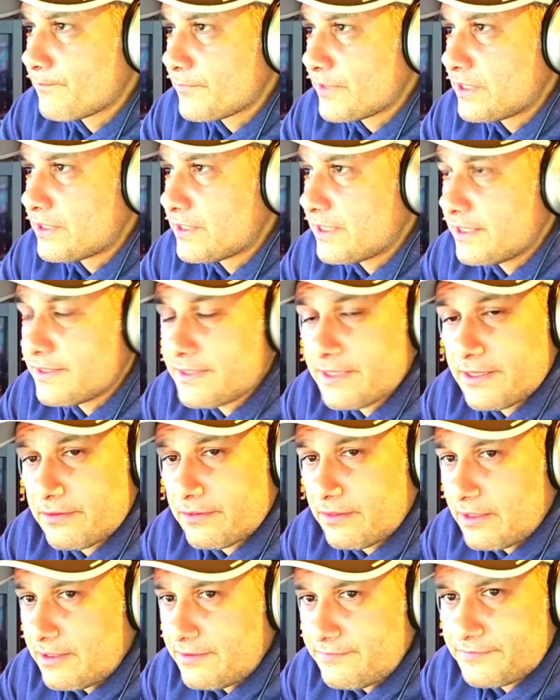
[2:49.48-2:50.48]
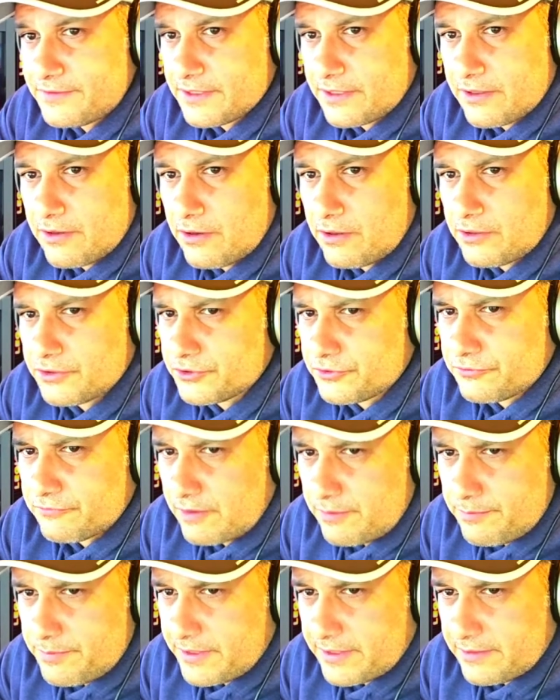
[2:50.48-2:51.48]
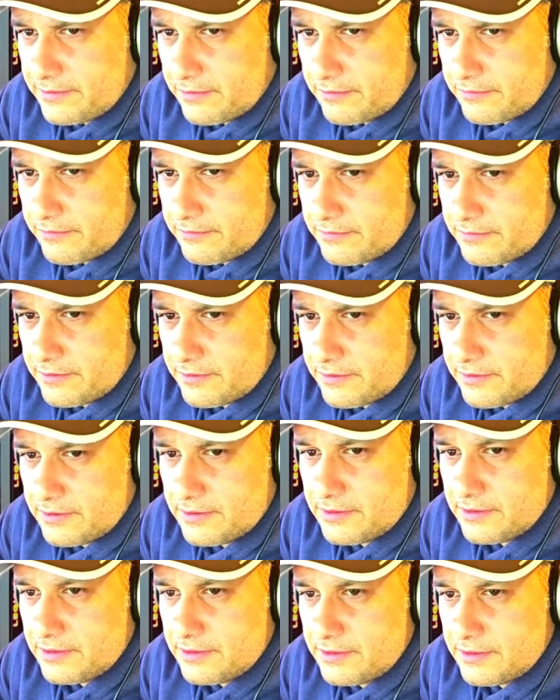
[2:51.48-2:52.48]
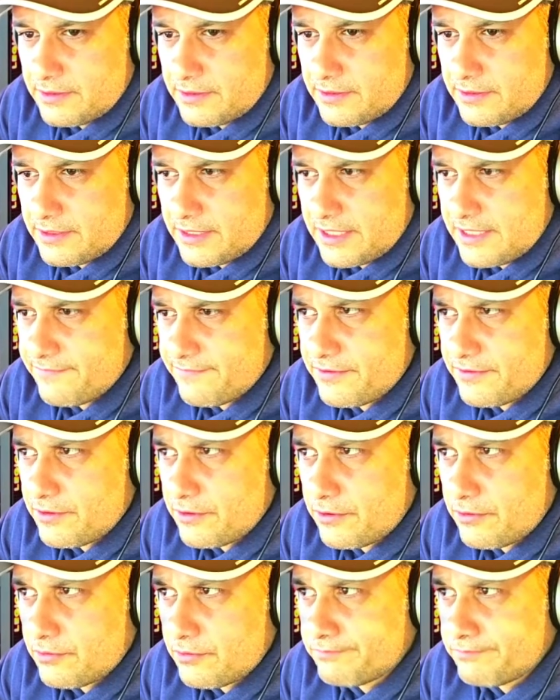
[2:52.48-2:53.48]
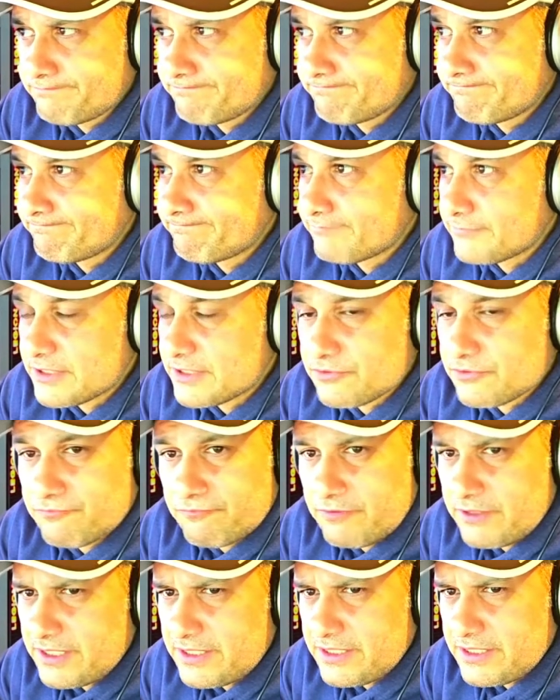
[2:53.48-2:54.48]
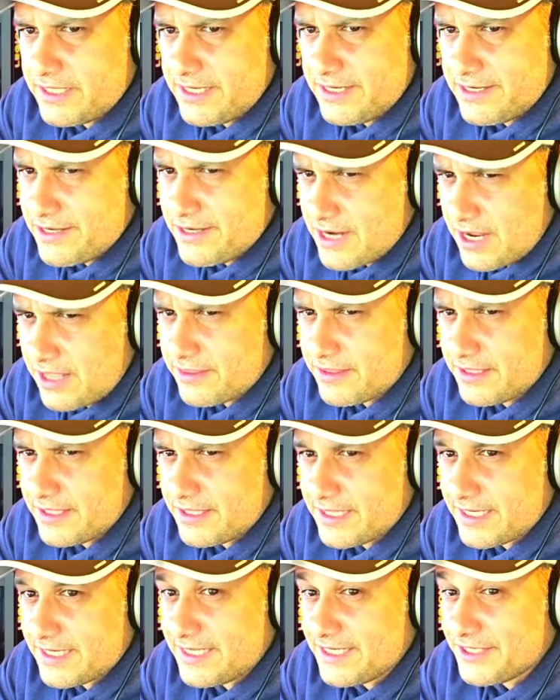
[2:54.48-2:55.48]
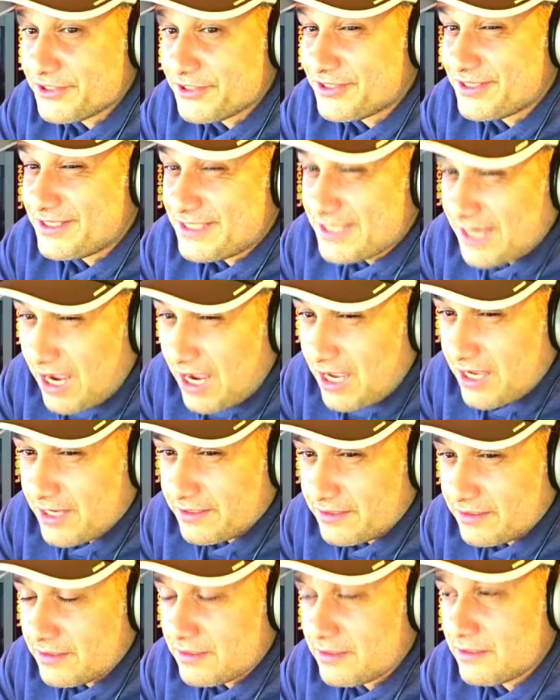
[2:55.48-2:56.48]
And they love to call Trump Hitler, even though there's really nothing that he's done